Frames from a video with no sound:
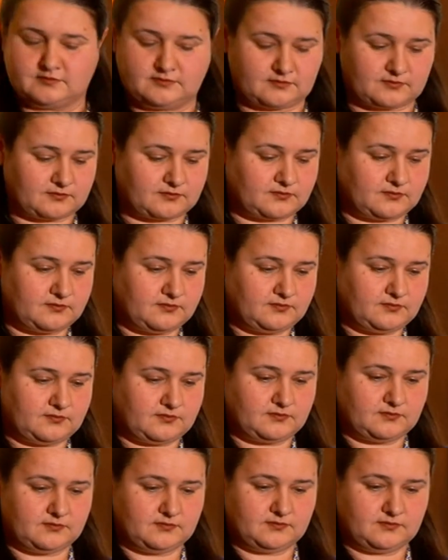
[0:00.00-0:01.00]
be enough
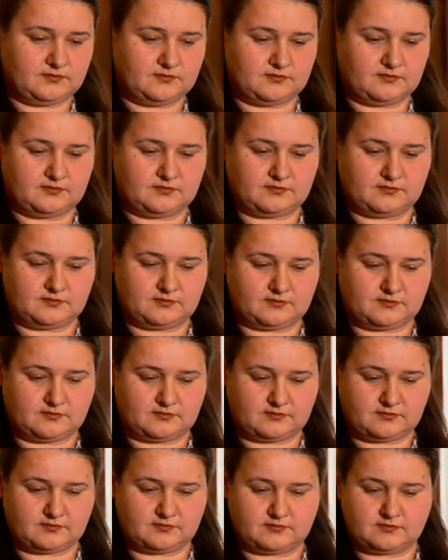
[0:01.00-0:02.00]
to punish Russia for
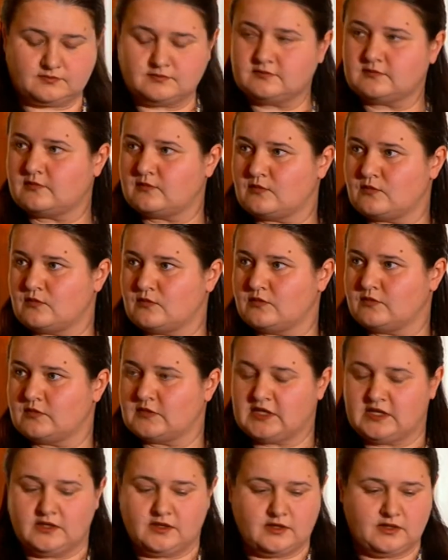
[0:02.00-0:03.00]
what they've done so far?
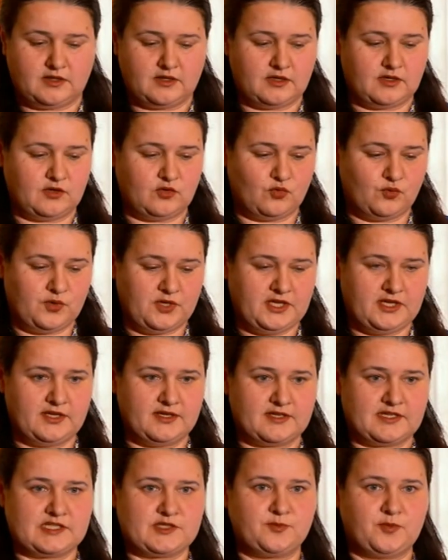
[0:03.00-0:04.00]
Uh,
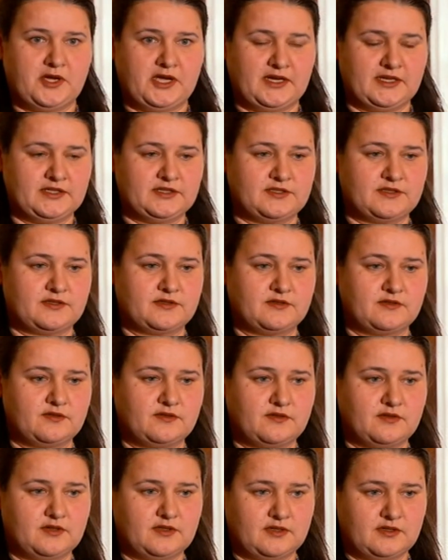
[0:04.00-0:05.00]
we expect
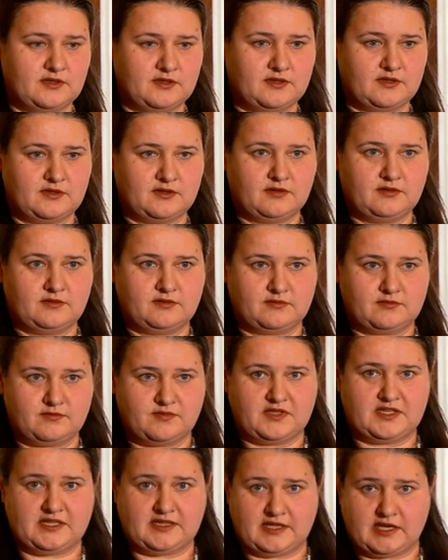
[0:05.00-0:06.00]
uh,
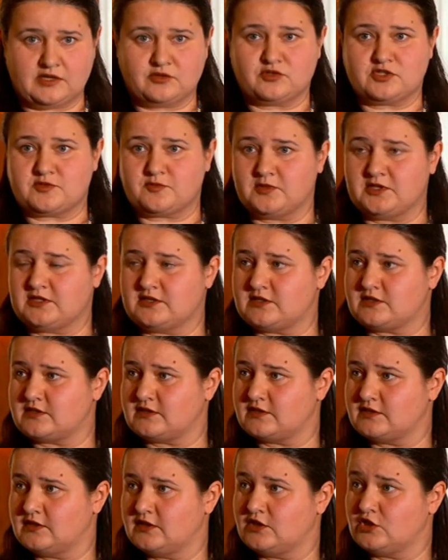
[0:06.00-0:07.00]
the announcements
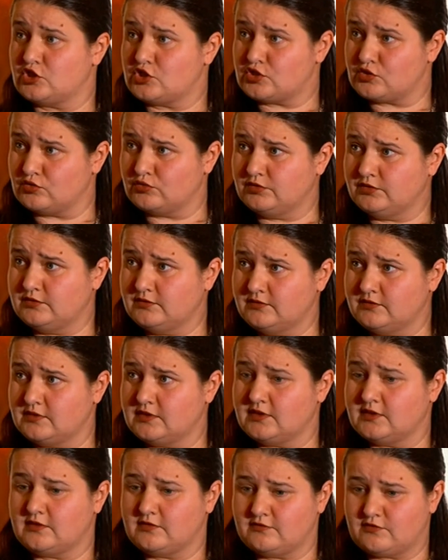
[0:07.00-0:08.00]
soon
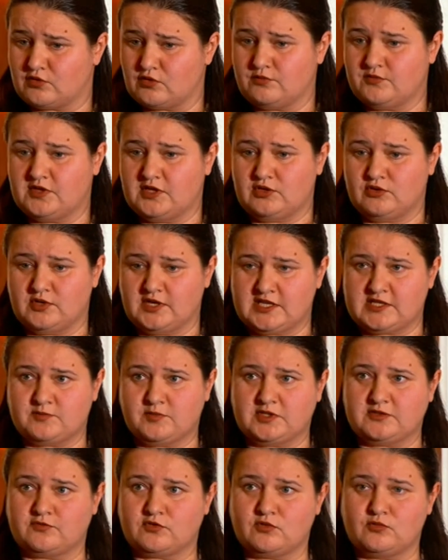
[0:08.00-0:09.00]
from the
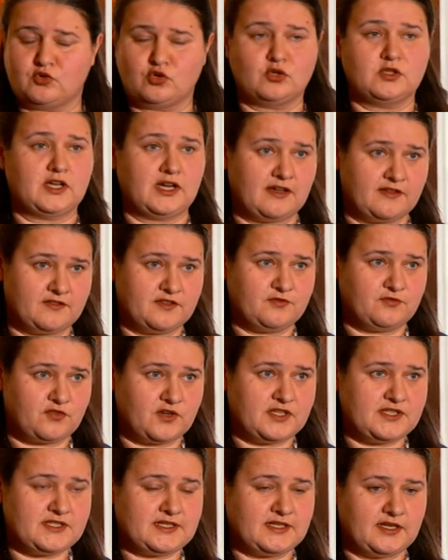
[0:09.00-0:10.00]
US, but from all other
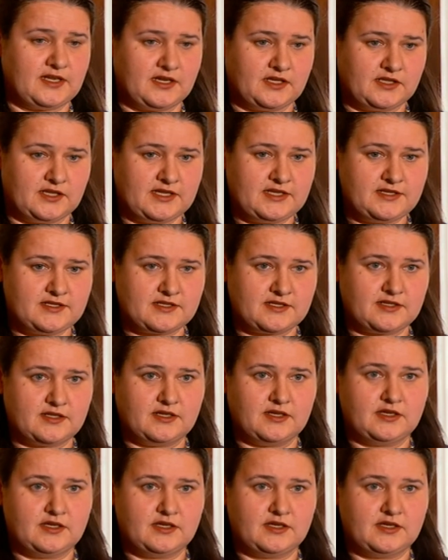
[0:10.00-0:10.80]
friends and allies.